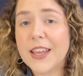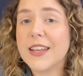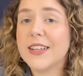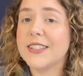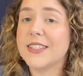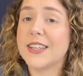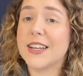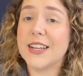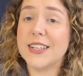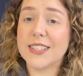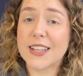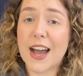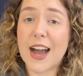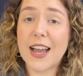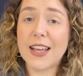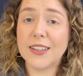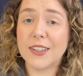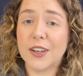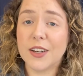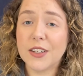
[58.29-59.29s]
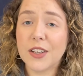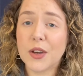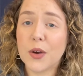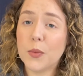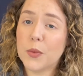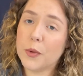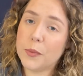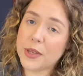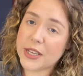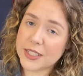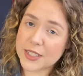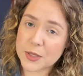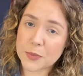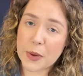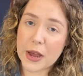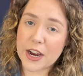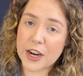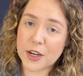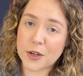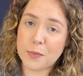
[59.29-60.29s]
Today's eye look will be
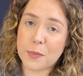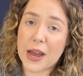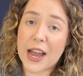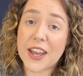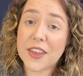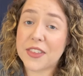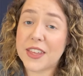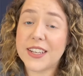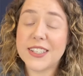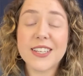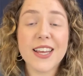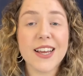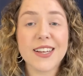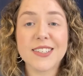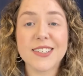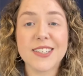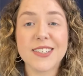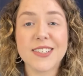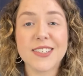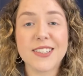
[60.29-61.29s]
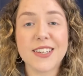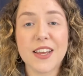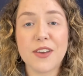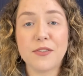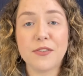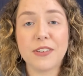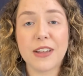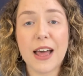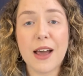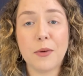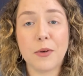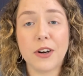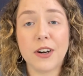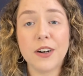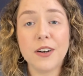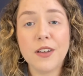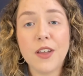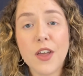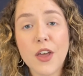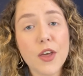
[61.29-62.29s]
inspired by the Texas state flower,
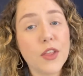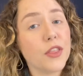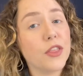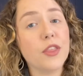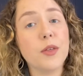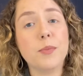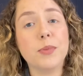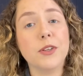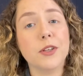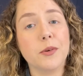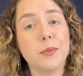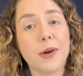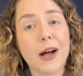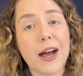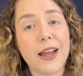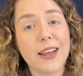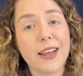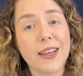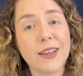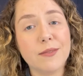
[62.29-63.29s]
the bluebonnet.